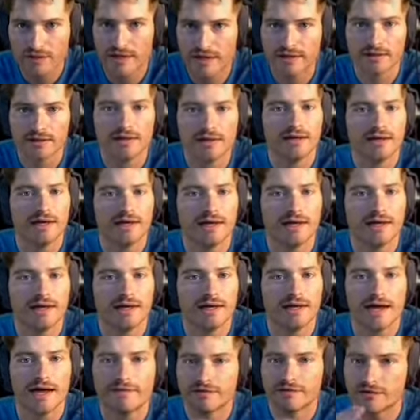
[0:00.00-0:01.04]
like
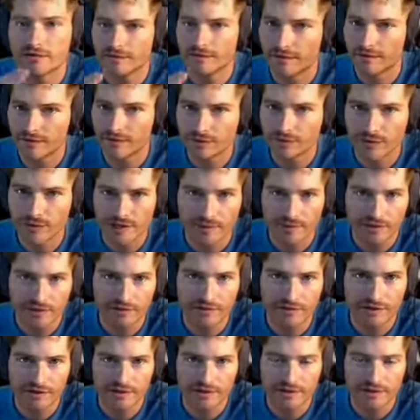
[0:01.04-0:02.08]
after the first week, I'm going
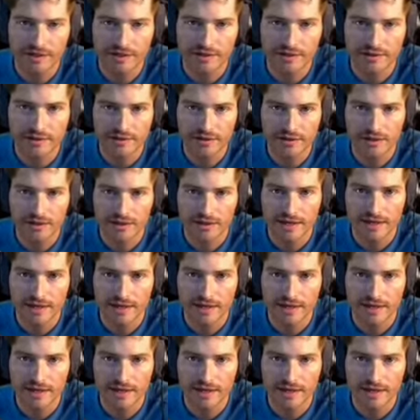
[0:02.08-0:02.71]
to finish this,